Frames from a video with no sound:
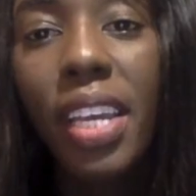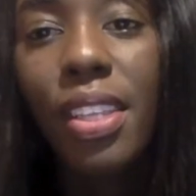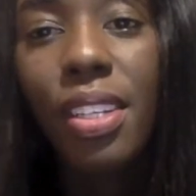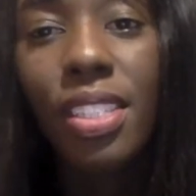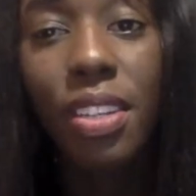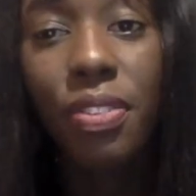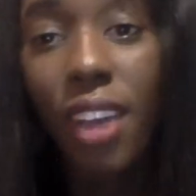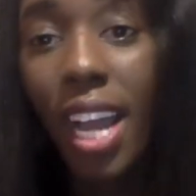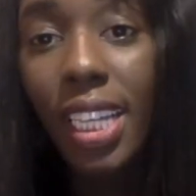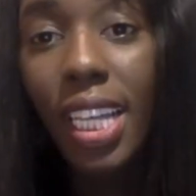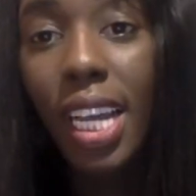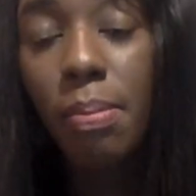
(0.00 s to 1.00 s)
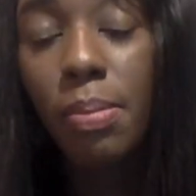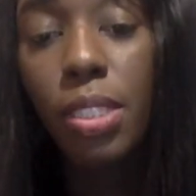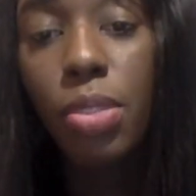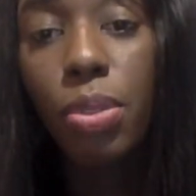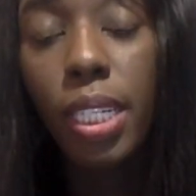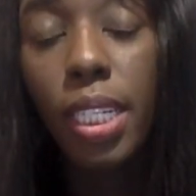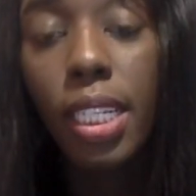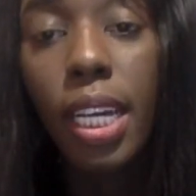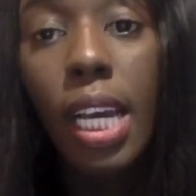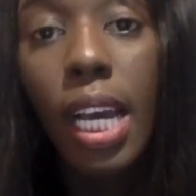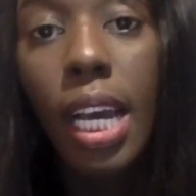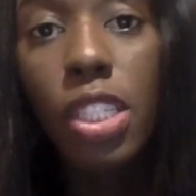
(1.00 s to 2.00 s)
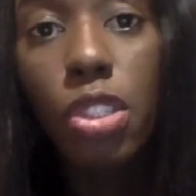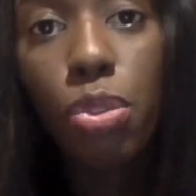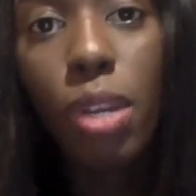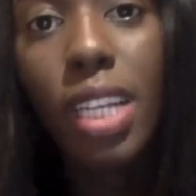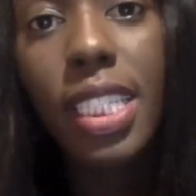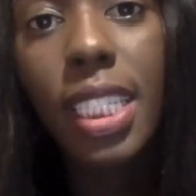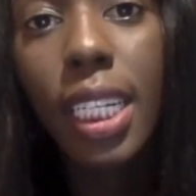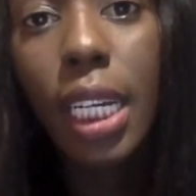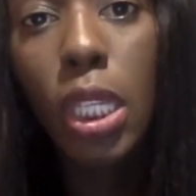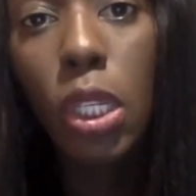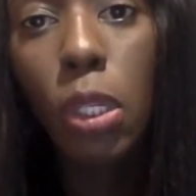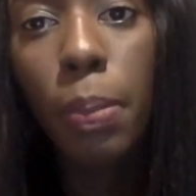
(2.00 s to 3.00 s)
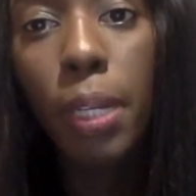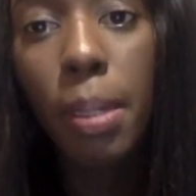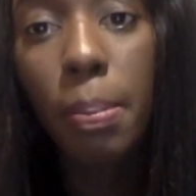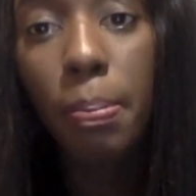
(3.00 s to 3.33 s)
There's a fine line between stressing it a little bit,